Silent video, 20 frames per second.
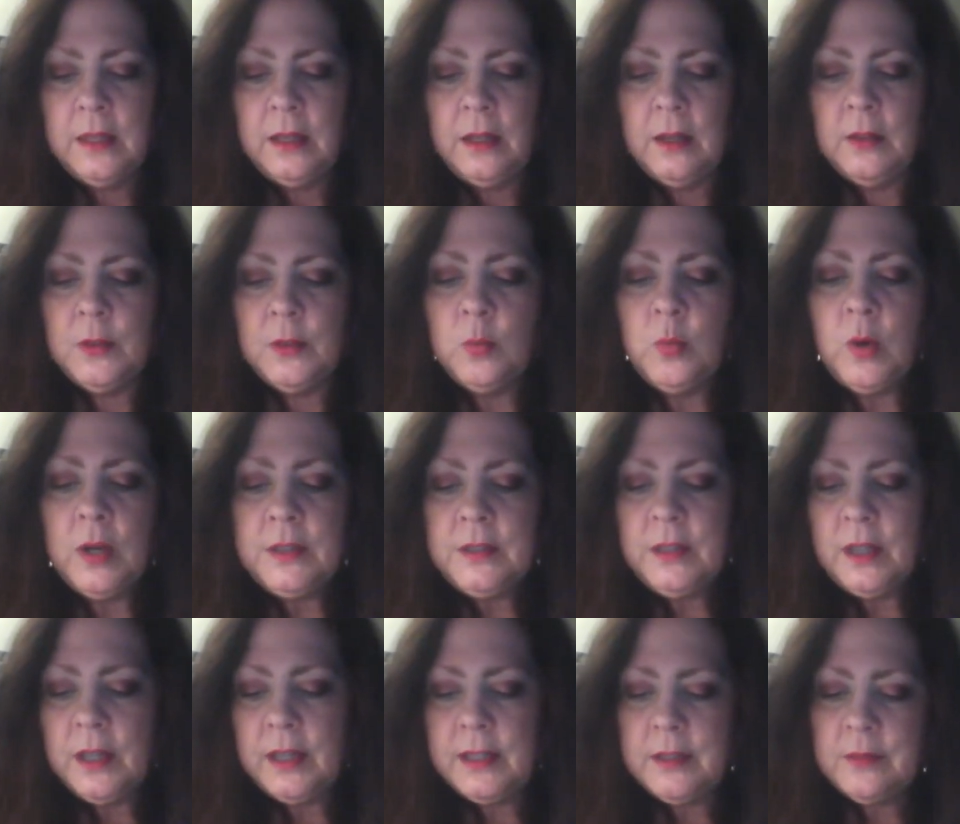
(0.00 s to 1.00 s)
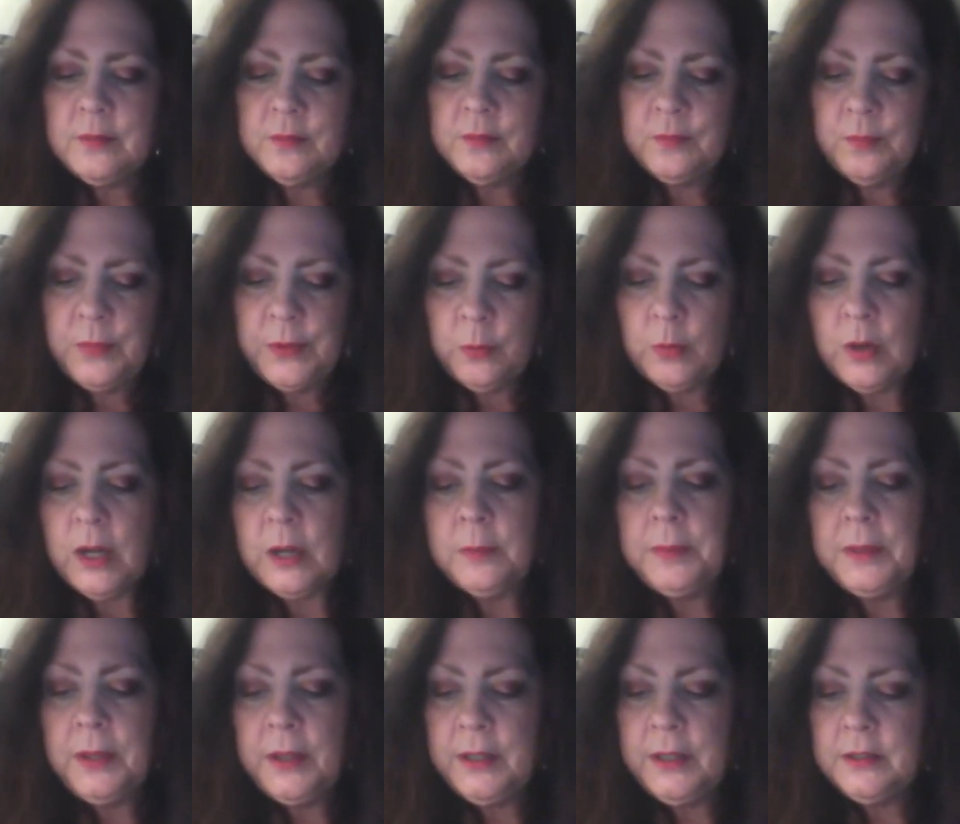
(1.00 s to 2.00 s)
The one night, while
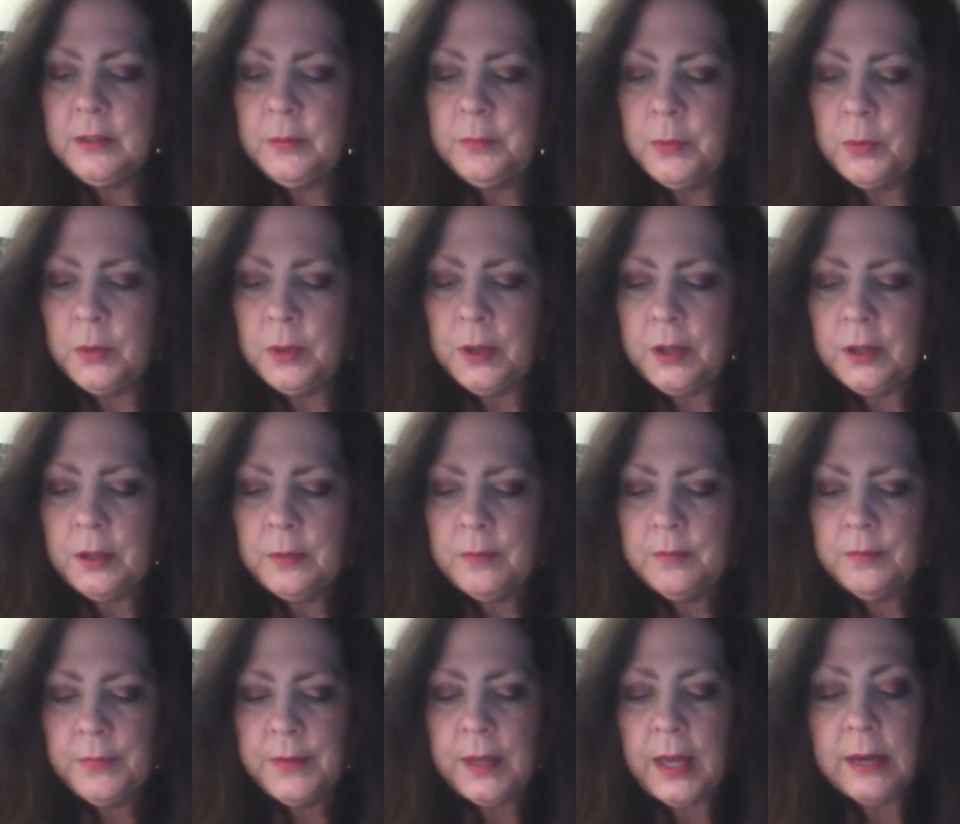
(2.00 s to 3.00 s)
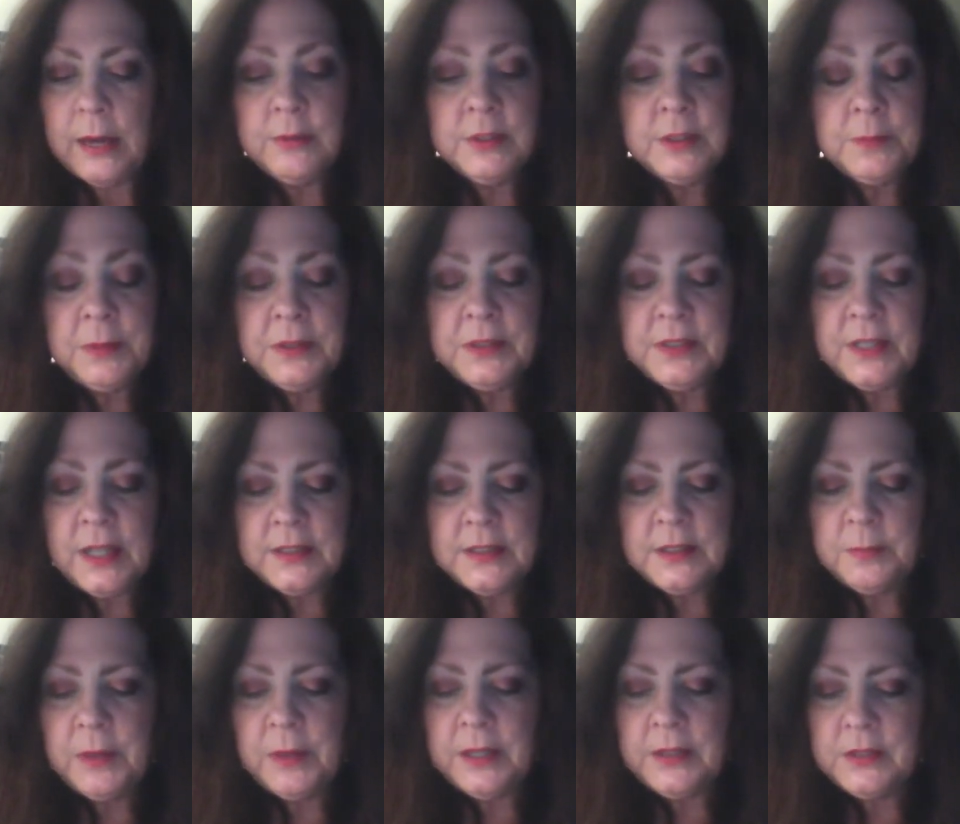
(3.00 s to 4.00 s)
playing the board, I was
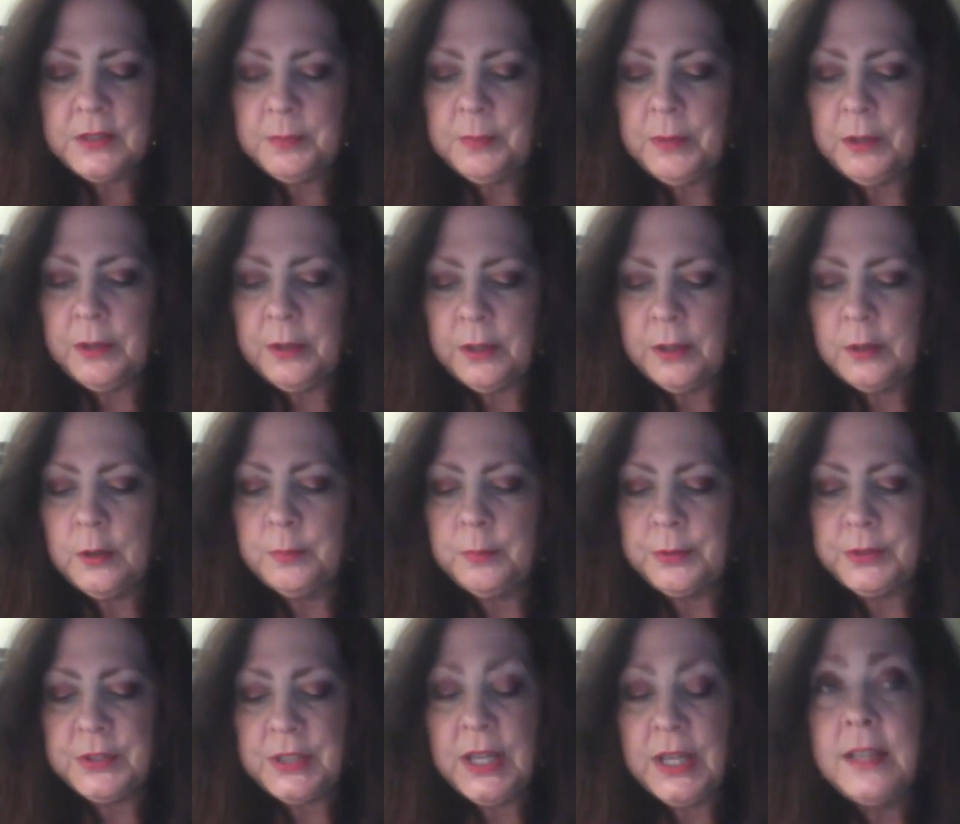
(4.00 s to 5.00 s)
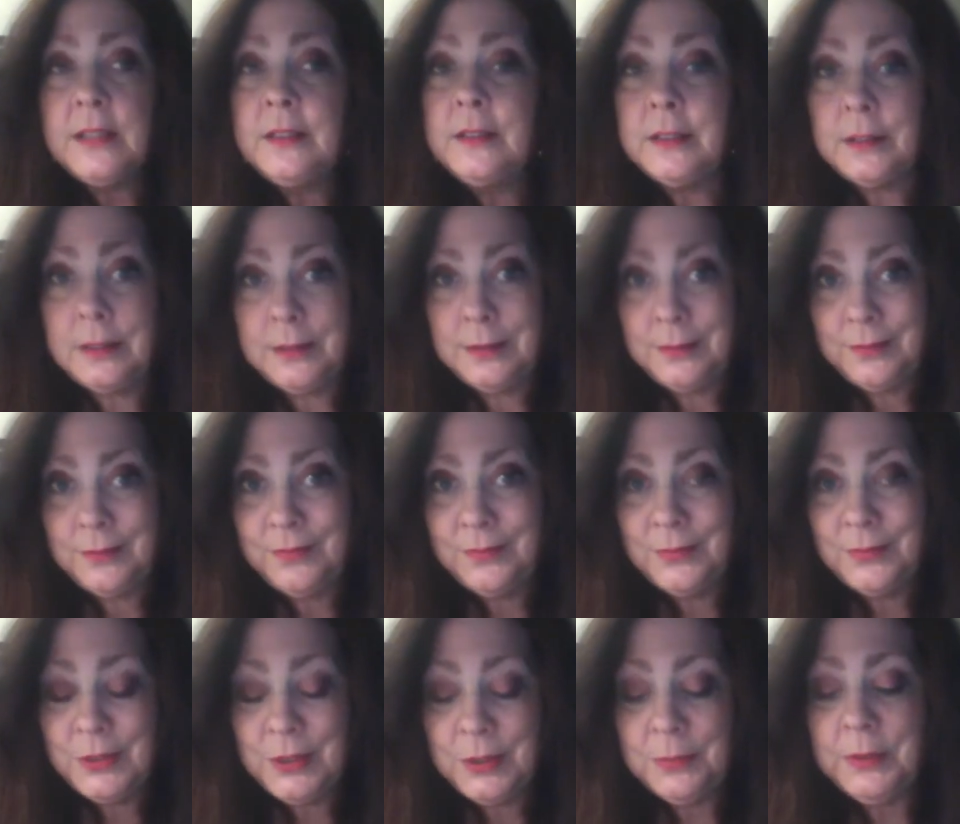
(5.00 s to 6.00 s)
possessed by a spirit who pretended
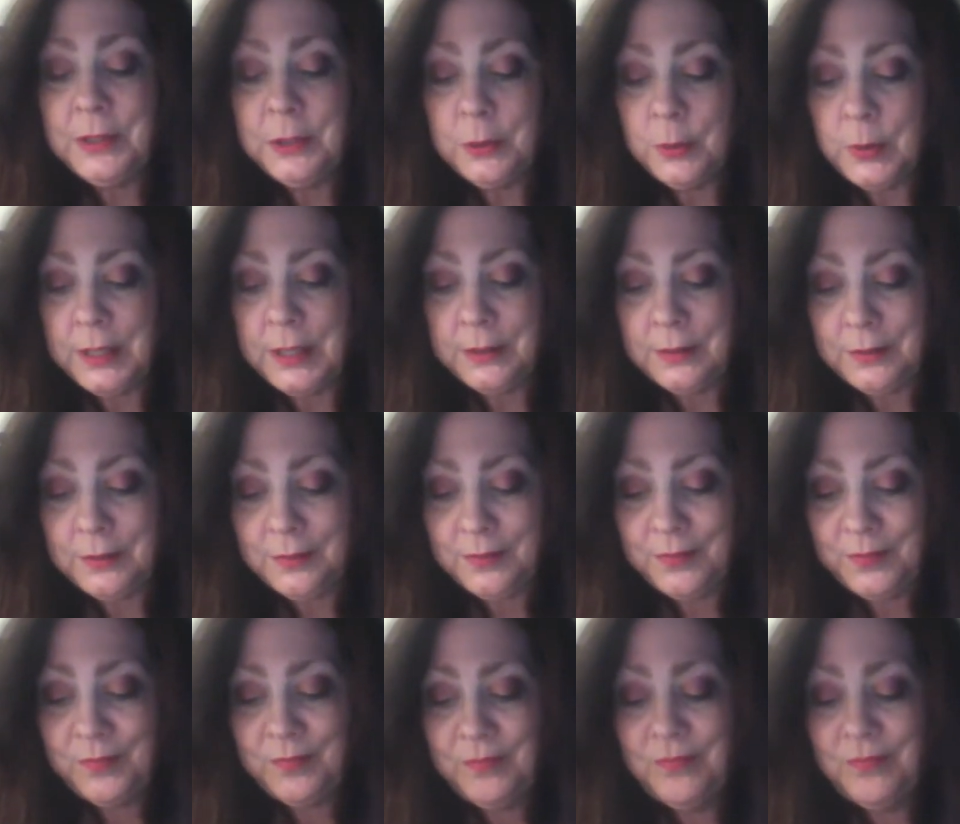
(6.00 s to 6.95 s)
to be Quentin.